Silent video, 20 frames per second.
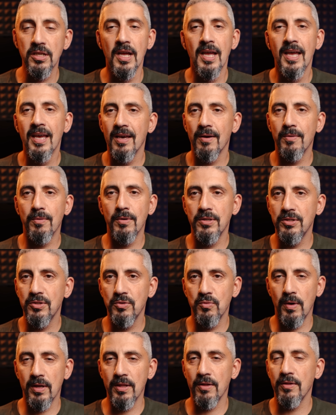It was
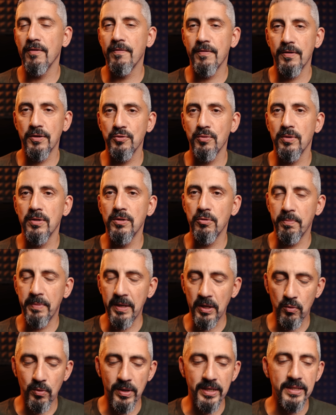one of the first ones to
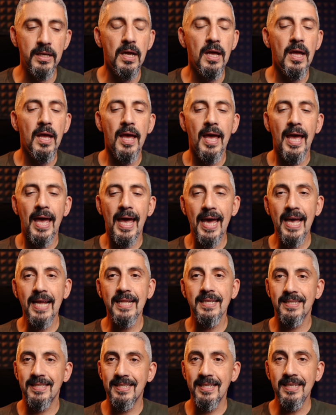pick one.
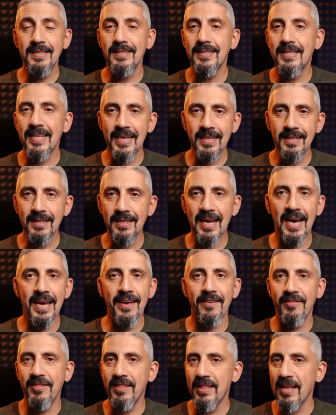And since then, I
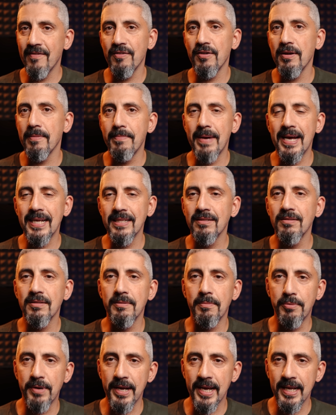have never abandoned the
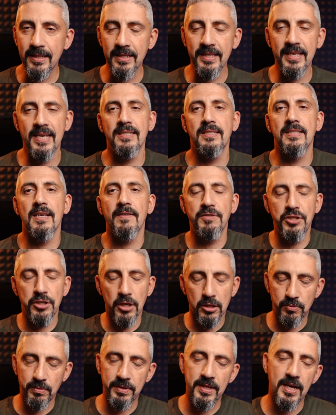brand. Yes, I've
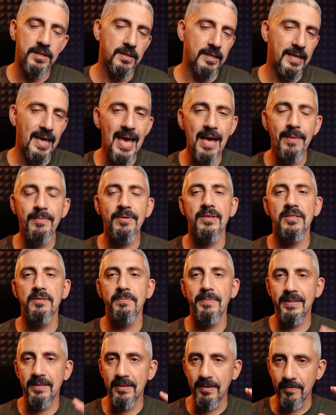shot with other cameras,
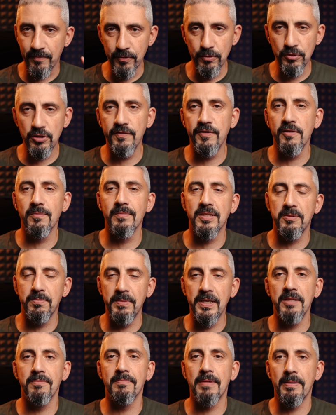but Fujifilm has
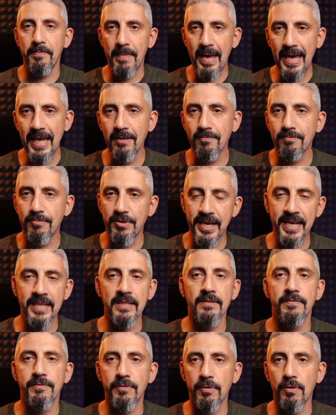been my main
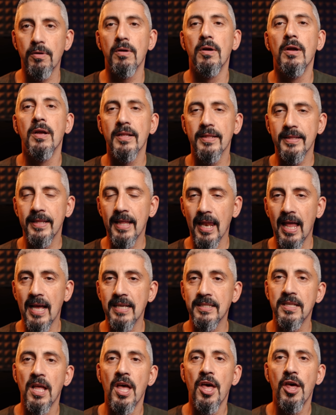brand for the
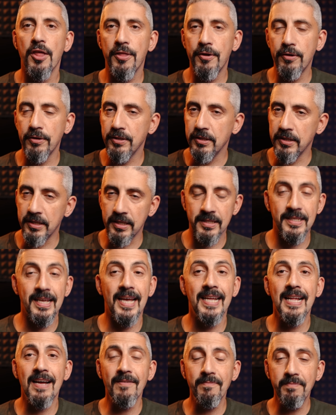last 13 years.
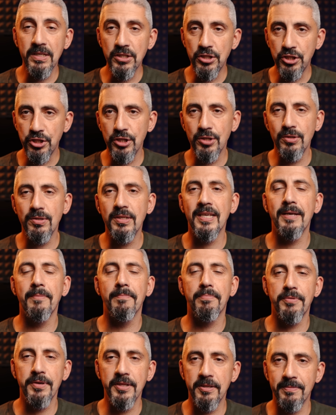And I've been shooting
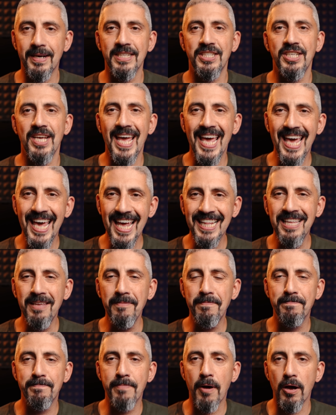pretty much any
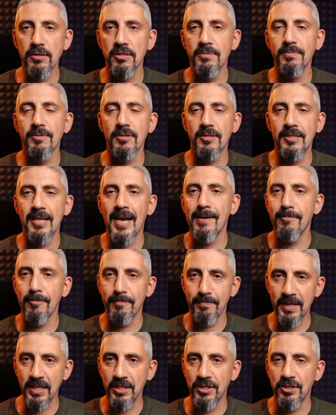possible type
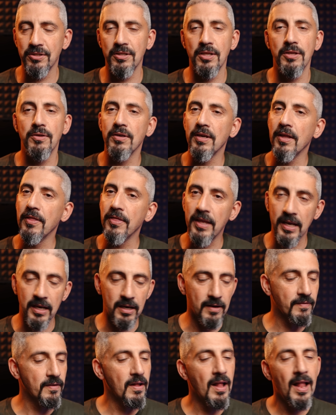of pictures that you can think of.